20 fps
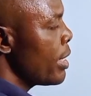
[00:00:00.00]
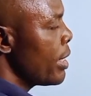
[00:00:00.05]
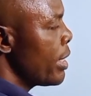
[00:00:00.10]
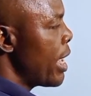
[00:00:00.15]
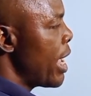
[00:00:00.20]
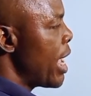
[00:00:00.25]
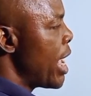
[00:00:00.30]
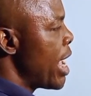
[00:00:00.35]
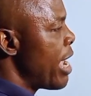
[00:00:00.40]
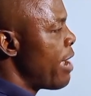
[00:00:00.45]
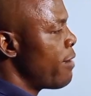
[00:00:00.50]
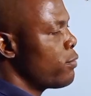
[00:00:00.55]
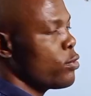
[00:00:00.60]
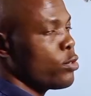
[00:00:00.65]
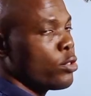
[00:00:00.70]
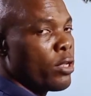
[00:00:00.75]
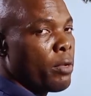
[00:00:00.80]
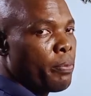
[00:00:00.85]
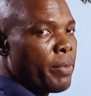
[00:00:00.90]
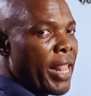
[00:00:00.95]
Now I have to
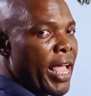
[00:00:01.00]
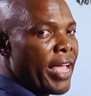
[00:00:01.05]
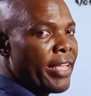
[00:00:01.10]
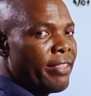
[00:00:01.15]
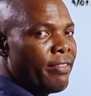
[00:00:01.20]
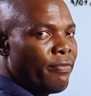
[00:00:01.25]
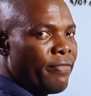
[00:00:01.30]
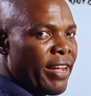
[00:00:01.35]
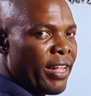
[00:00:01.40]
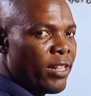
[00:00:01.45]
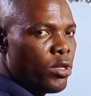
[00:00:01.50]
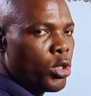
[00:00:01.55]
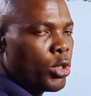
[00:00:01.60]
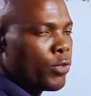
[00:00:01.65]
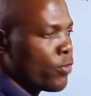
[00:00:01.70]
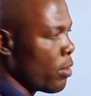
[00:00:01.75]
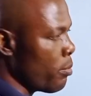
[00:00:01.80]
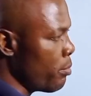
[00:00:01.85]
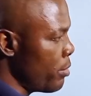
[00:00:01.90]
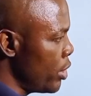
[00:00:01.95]
supply the values
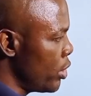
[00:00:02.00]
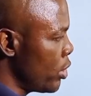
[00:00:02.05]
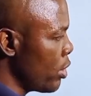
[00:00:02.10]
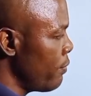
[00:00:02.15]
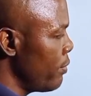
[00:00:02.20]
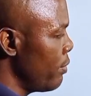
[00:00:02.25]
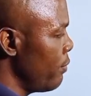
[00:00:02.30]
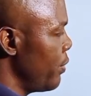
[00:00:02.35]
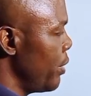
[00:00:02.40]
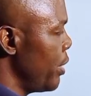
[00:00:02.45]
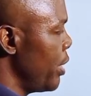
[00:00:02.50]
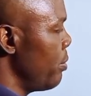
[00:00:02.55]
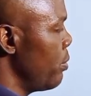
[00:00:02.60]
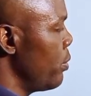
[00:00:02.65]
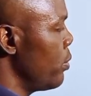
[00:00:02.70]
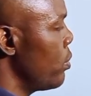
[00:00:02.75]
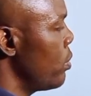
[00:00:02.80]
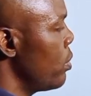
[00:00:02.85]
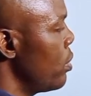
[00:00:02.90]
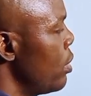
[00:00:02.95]
from each of the
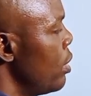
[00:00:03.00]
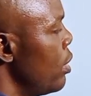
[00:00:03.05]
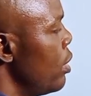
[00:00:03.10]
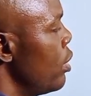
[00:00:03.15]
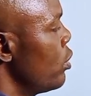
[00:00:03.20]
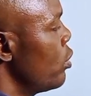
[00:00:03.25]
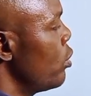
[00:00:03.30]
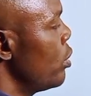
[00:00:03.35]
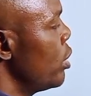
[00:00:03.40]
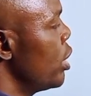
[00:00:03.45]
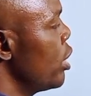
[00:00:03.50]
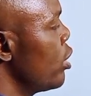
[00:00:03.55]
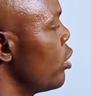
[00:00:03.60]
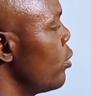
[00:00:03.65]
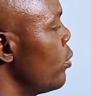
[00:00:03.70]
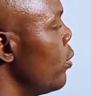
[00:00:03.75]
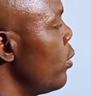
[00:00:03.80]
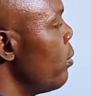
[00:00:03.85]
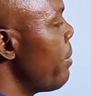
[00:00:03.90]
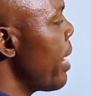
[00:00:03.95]
variable. So this
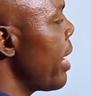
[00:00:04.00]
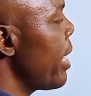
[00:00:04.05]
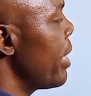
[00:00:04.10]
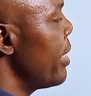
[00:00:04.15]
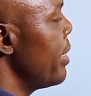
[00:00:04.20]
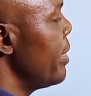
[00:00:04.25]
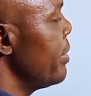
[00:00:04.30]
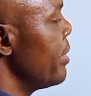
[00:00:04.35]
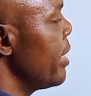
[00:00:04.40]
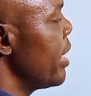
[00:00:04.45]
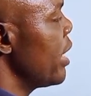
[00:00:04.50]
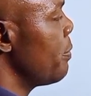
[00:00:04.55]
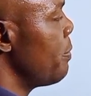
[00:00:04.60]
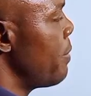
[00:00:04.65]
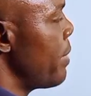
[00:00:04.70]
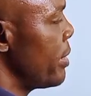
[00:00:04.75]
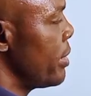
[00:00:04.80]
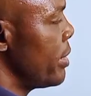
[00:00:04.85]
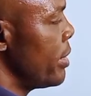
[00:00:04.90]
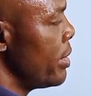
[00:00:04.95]
global is
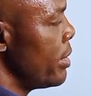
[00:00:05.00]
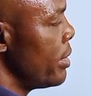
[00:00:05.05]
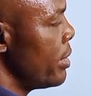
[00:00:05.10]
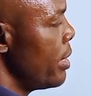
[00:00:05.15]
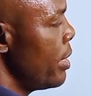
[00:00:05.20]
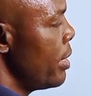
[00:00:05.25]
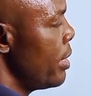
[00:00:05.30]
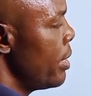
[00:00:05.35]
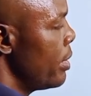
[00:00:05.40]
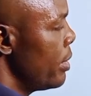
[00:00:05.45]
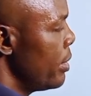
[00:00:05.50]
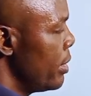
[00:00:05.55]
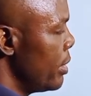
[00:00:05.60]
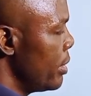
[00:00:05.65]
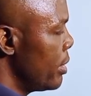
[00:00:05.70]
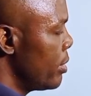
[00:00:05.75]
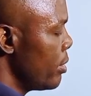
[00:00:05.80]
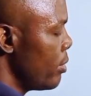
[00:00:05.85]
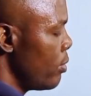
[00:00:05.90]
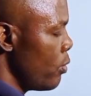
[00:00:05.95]
expecting
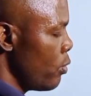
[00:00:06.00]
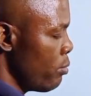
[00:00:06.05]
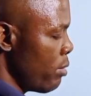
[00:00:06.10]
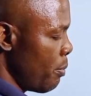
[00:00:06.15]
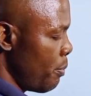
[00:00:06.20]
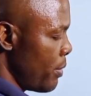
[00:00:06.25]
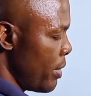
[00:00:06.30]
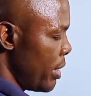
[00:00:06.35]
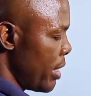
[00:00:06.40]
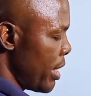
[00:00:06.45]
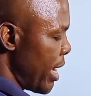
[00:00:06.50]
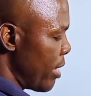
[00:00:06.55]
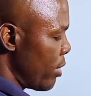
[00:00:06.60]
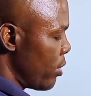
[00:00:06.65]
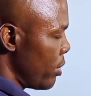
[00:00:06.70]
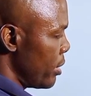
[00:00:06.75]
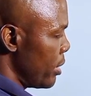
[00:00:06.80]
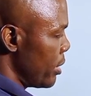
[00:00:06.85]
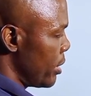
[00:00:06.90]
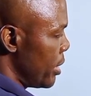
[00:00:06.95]
this will be printed out
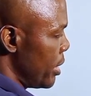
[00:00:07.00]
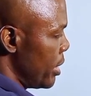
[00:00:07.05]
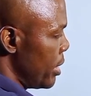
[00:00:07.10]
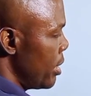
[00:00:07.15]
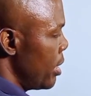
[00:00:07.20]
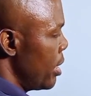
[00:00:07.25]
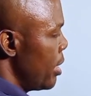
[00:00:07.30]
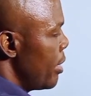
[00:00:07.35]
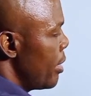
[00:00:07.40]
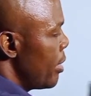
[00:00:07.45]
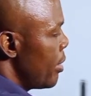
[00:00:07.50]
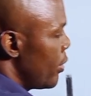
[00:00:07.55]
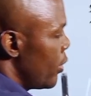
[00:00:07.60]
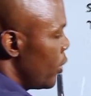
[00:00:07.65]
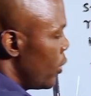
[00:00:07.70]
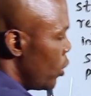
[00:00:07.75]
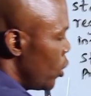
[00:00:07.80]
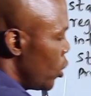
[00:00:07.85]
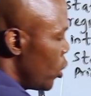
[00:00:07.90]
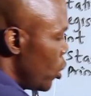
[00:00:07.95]
on the screen.
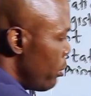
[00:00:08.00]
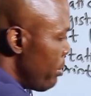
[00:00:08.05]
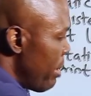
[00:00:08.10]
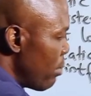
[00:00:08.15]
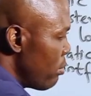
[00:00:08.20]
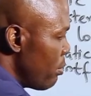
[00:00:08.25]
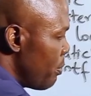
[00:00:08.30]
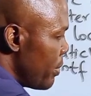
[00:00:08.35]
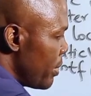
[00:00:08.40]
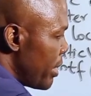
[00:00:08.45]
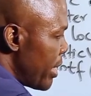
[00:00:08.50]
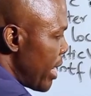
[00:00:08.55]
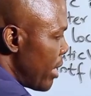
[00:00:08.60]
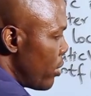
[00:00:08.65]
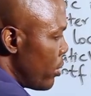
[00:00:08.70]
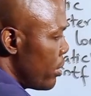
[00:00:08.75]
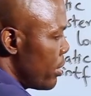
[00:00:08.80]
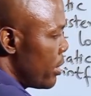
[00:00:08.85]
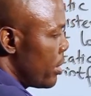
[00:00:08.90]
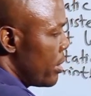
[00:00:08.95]
Global will be printed
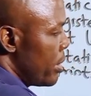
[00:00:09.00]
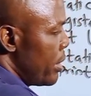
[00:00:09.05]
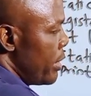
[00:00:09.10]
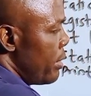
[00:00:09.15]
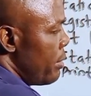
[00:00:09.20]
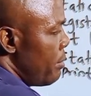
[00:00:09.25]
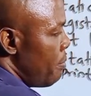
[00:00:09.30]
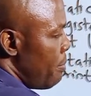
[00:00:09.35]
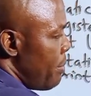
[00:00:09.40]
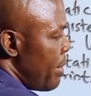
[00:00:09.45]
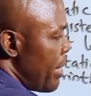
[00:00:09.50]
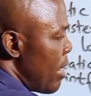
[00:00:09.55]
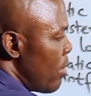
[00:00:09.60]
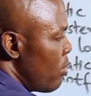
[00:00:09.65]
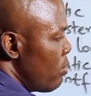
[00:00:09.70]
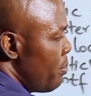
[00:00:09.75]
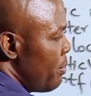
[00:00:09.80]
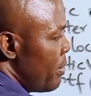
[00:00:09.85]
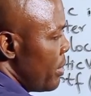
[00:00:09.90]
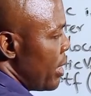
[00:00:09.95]
out on the screen. Pattern
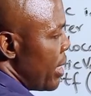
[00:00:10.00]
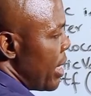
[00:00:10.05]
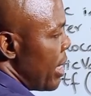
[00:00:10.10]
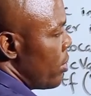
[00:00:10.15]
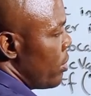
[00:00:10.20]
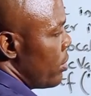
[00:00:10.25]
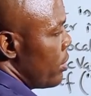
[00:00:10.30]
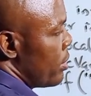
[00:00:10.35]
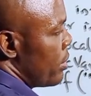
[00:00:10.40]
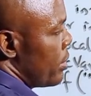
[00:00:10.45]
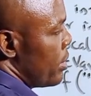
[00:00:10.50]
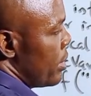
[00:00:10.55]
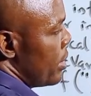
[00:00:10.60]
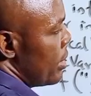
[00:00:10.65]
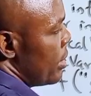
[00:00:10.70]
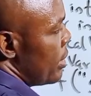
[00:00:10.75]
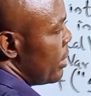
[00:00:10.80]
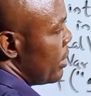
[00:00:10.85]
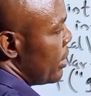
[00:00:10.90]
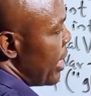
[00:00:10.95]
will be printed out on the
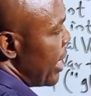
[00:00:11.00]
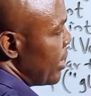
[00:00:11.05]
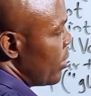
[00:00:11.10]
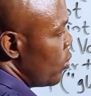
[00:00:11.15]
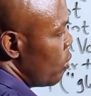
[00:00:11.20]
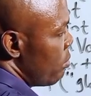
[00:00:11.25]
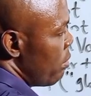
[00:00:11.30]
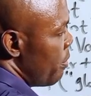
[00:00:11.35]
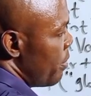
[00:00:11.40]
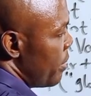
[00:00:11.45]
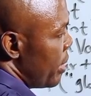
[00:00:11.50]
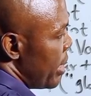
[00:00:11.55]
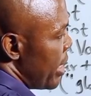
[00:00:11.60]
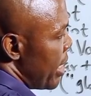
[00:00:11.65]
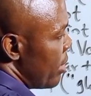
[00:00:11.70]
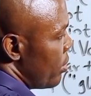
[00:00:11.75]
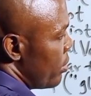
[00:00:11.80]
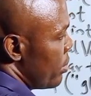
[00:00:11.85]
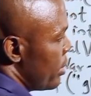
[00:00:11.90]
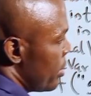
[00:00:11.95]
screen. Static will be printed
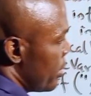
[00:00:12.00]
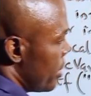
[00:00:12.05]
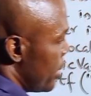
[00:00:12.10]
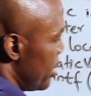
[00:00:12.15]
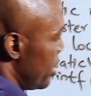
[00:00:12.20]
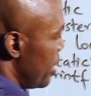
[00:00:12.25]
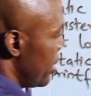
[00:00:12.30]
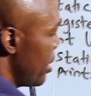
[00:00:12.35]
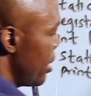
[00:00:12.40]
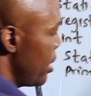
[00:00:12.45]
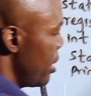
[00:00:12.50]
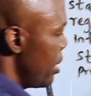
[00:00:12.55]
out on the screen.